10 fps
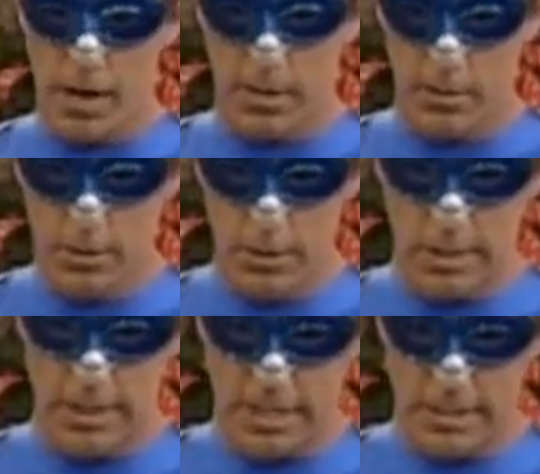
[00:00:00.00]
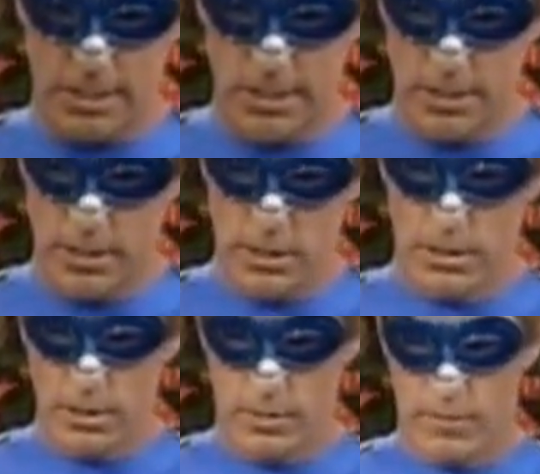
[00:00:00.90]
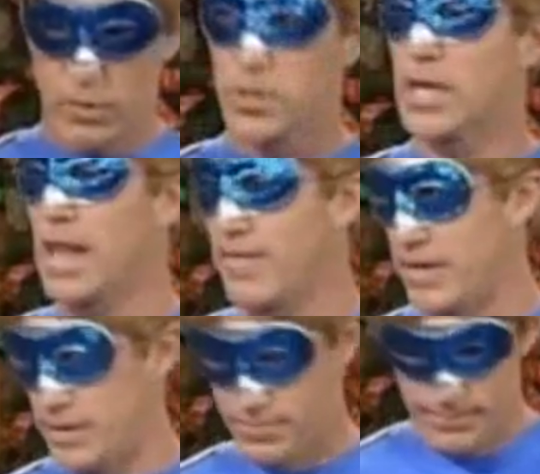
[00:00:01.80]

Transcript: Chronicles 6, verse 11.